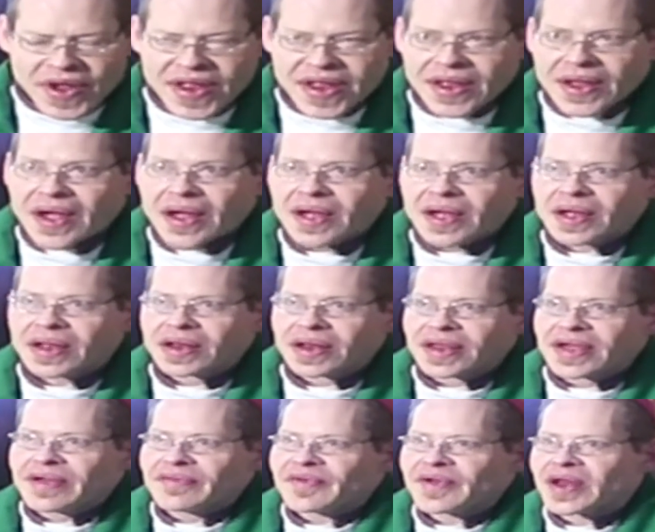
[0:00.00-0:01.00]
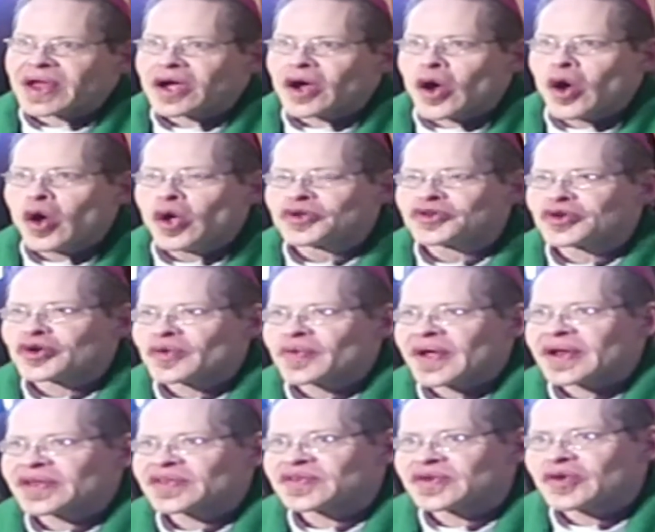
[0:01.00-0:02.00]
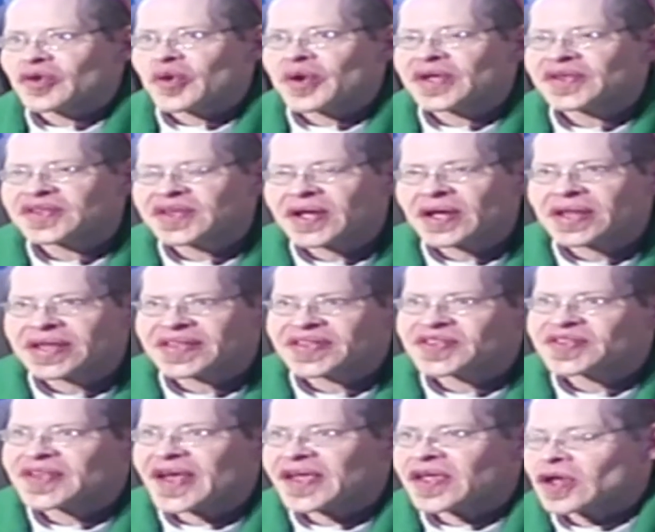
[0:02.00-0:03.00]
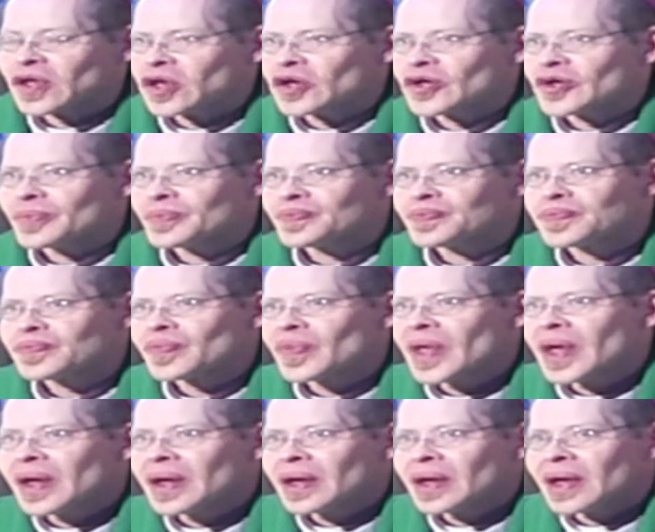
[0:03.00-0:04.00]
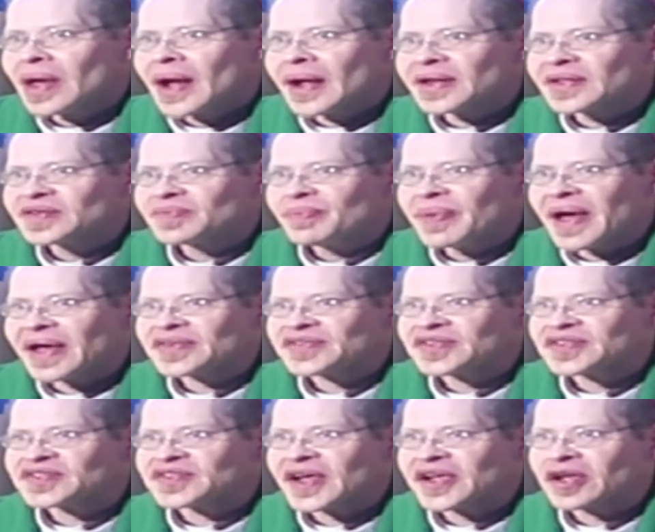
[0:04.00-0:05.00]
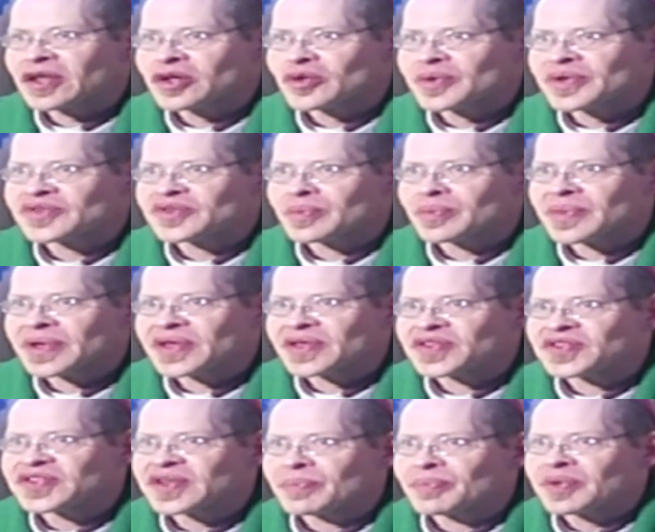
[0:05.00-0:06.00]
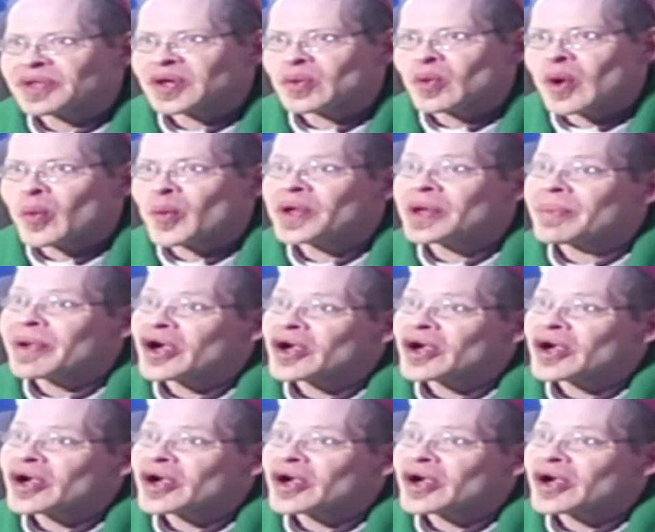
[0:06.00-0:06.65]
We live in a culture that is increasingly secular. At its best, secularism is simply what we